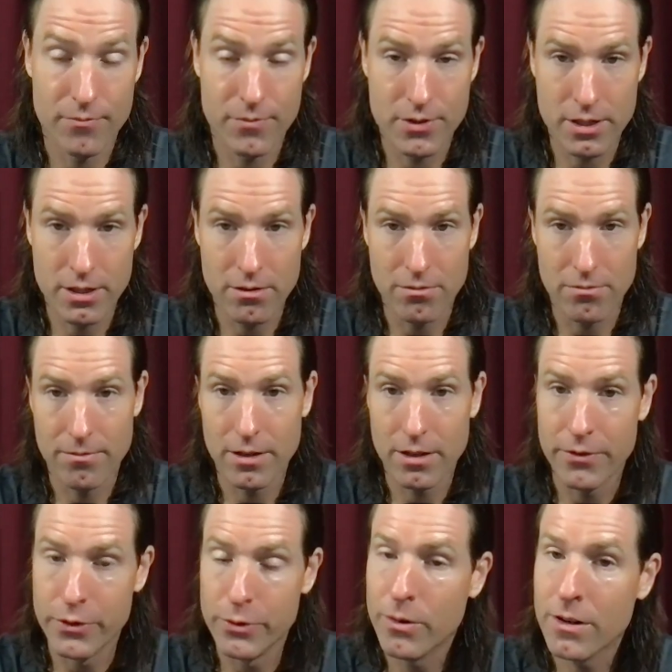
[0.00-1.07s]
So
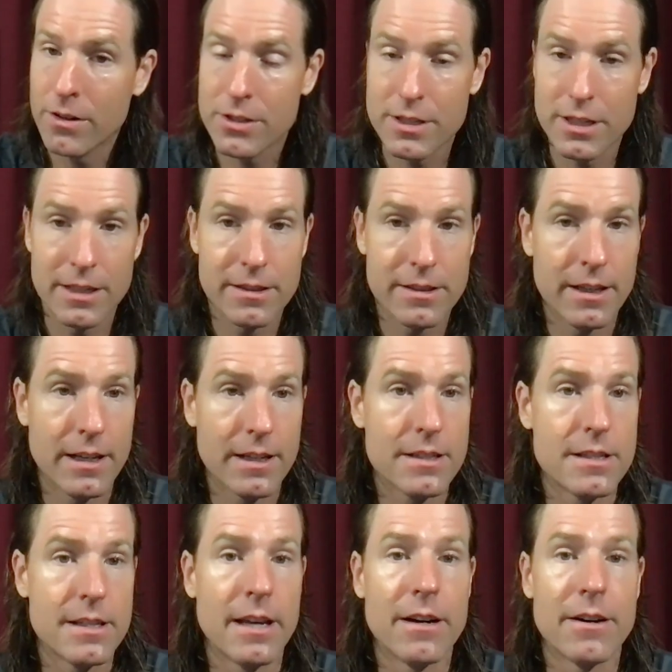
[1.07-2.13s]
if you are saying
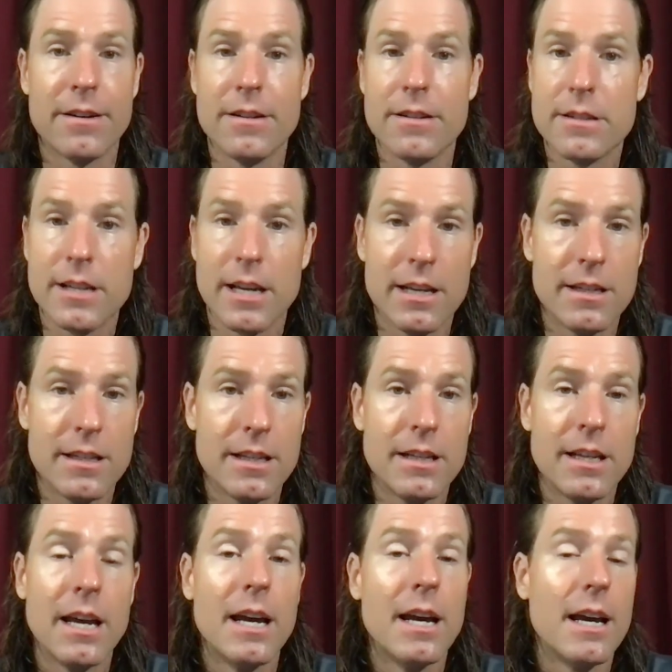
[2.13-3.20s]
things that are
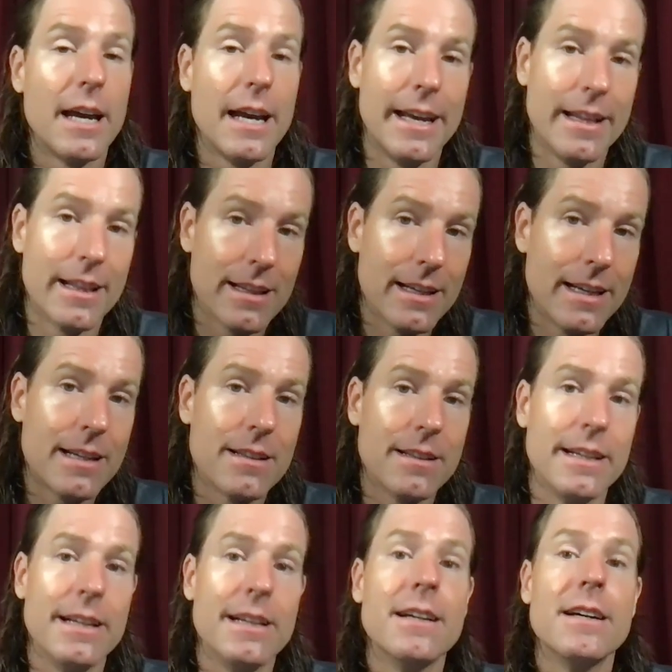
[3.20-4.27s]
intended and
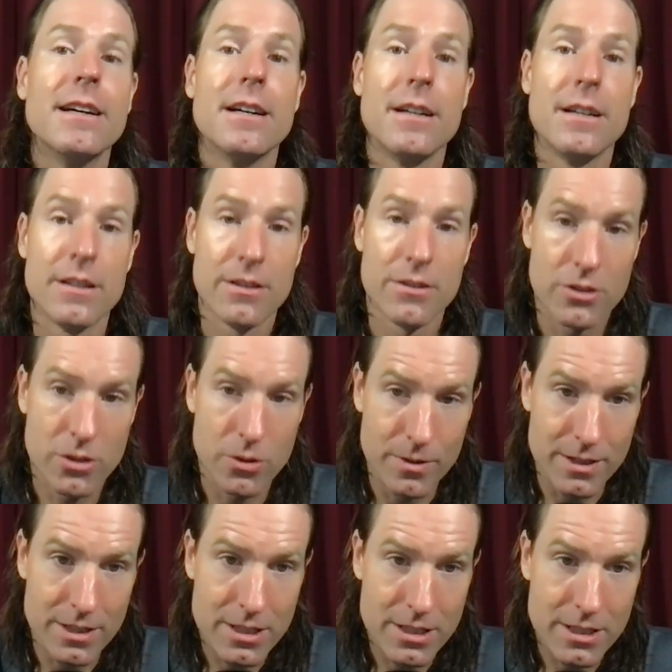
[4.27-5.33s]
likely to
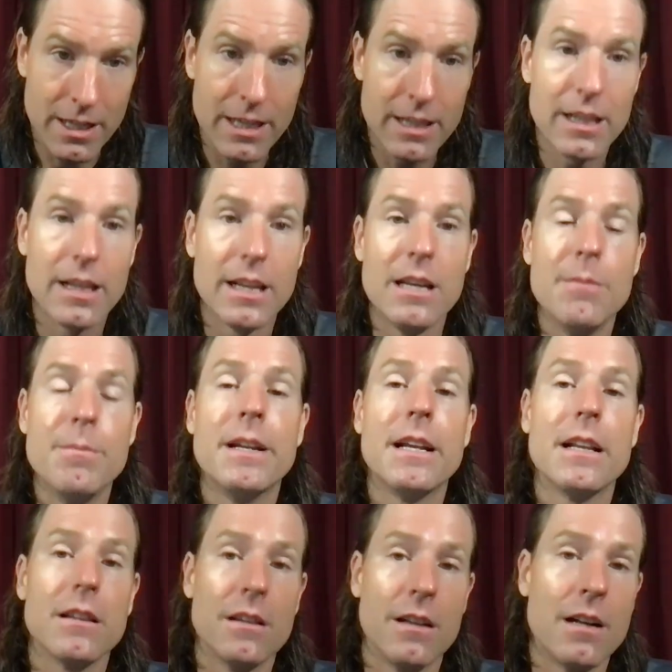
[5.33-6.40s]
incite
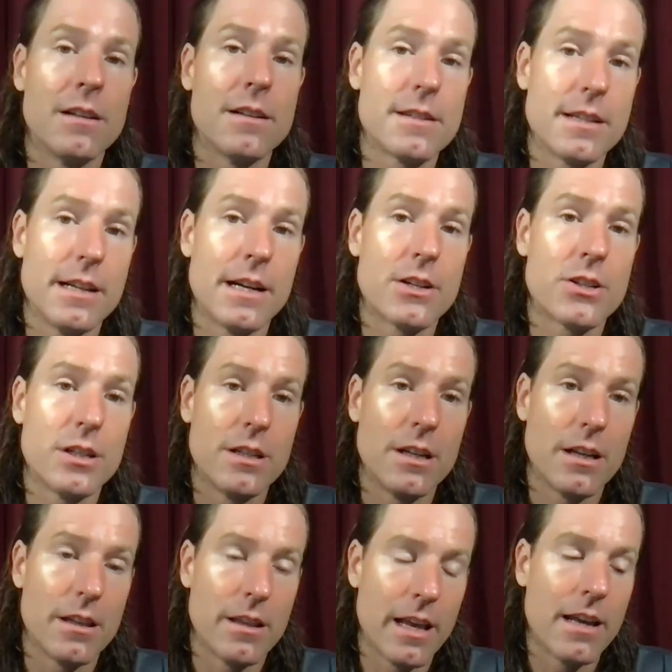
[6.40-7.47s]
imminent lawless
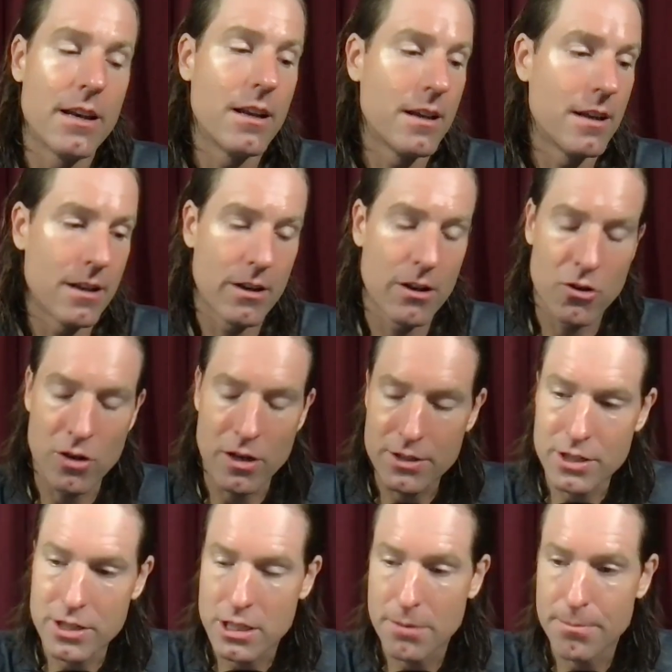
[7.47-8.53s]
action, that
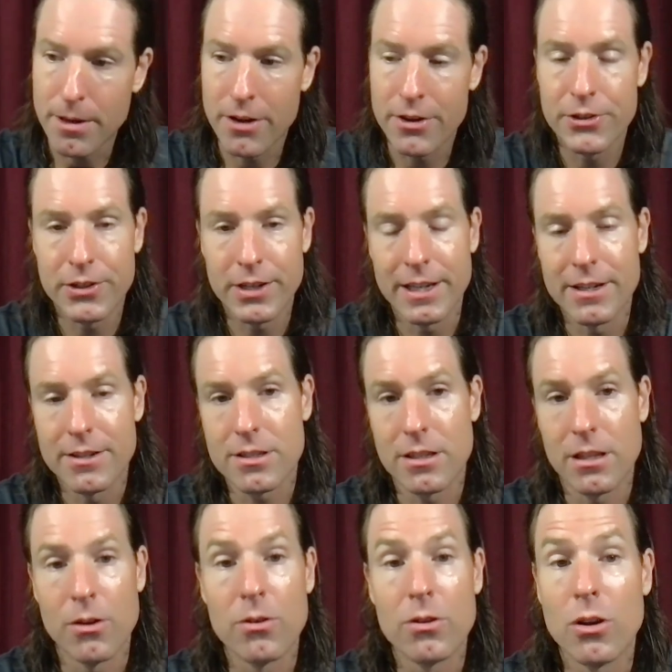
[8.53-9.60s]
crosses the boundary and is
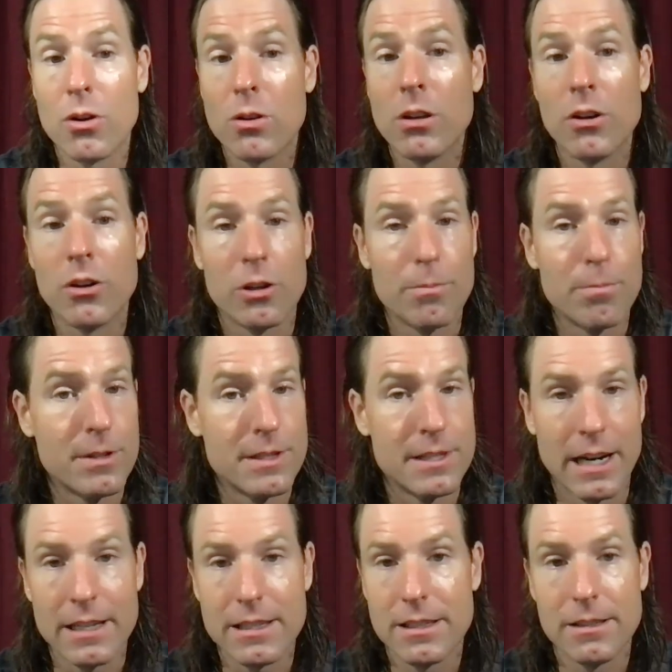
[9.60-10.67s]
lo- no longer
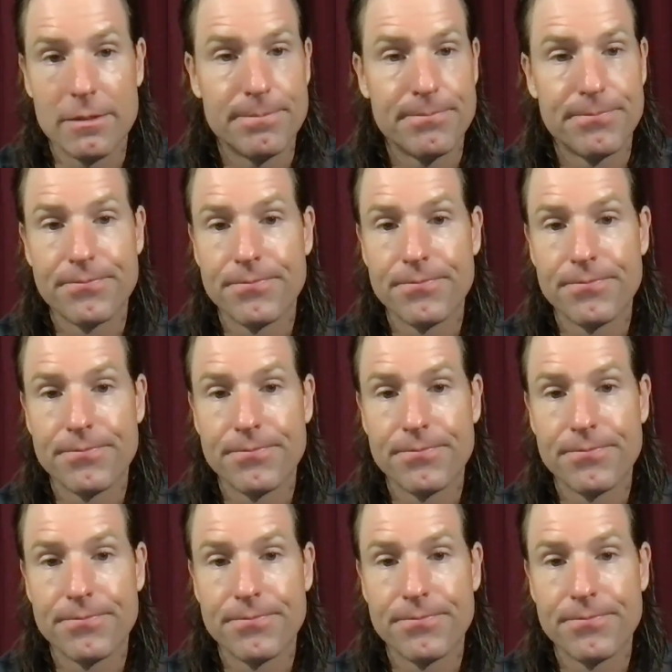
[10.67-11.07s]
protected.